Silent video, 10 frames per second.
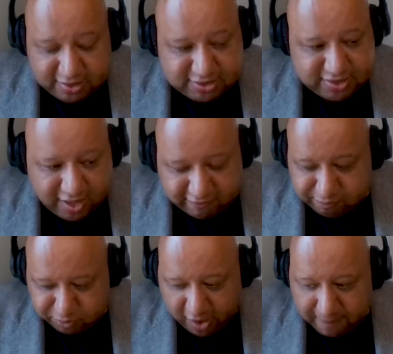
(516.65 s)
instead
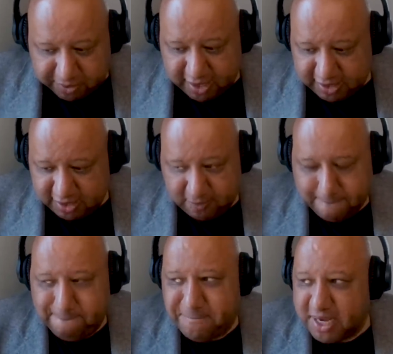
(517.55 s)
of propagating
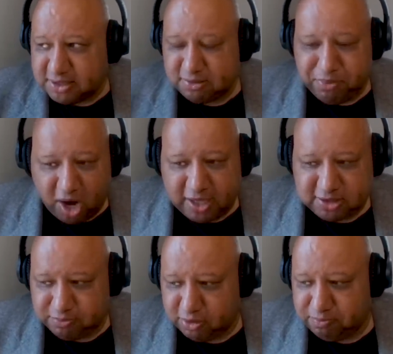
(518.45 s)
the best
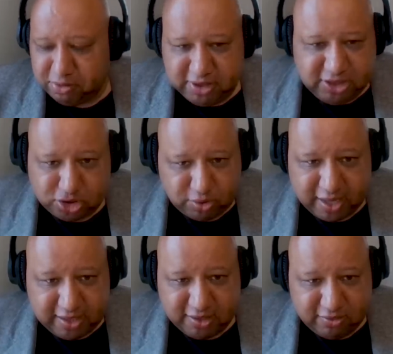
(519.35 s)
possible police
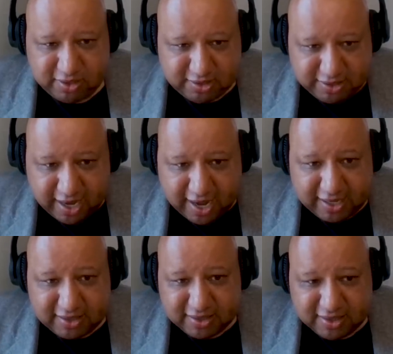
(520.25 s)
training you could
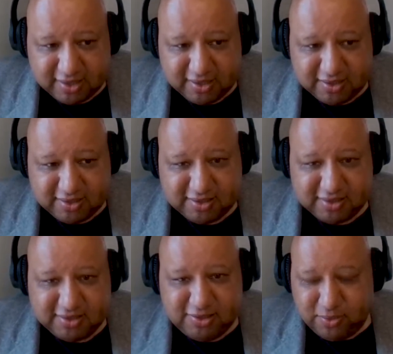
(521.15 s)
get,
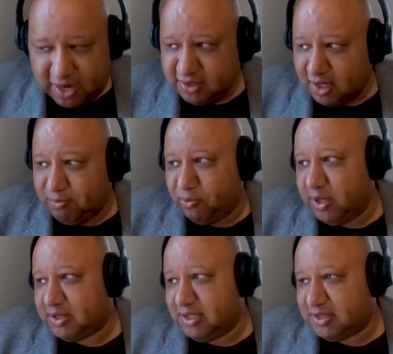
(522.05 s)
you end up
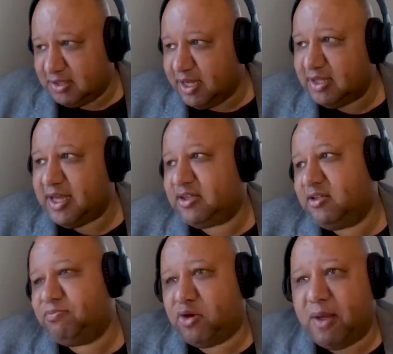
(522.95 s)
with this thing that
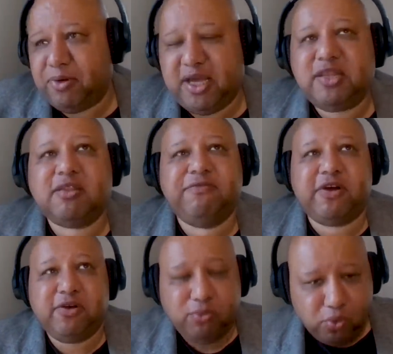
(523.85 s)
could propagate the
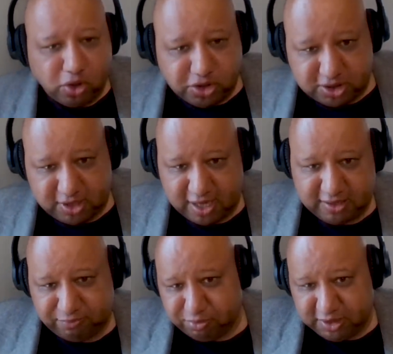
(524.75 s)
very worst
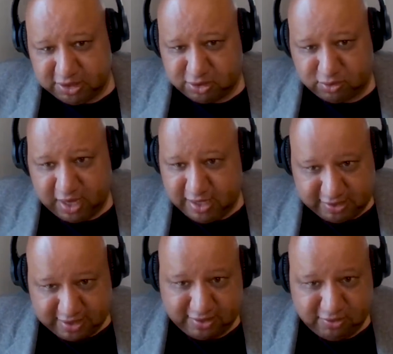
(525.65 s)
kind of police
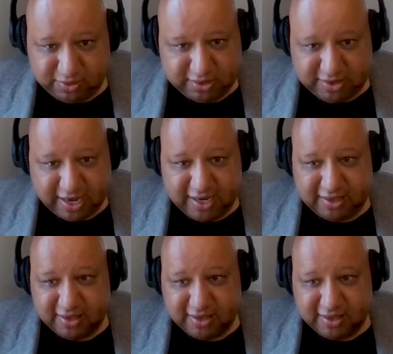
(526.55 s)
training that you could get.